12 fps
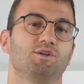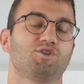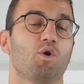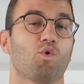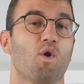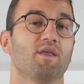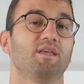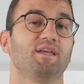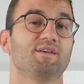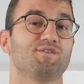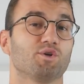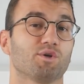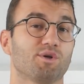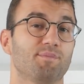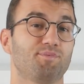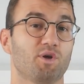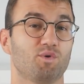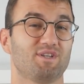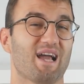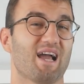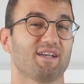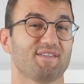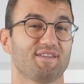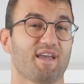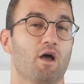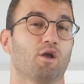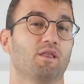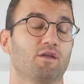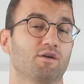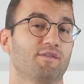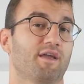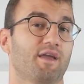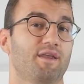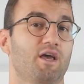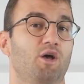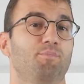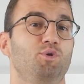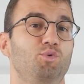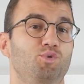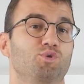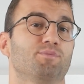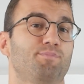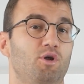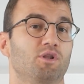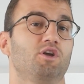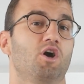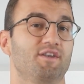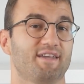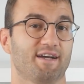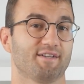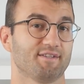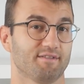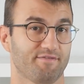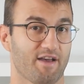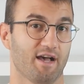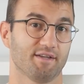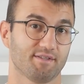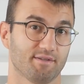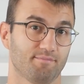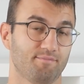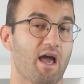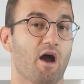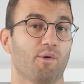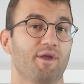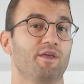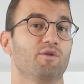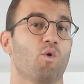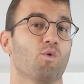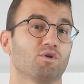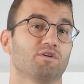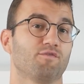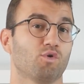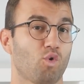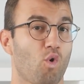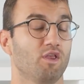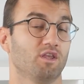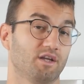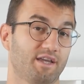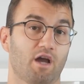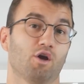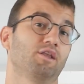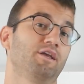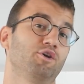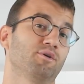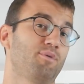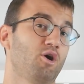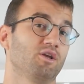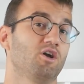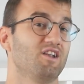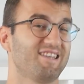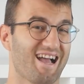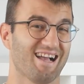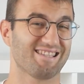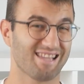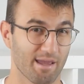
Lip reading: So Koinly is your crypto tax calculator that can help you do your Polygon taxes fast. Now, in order for Koinly to calculate your Polygon tax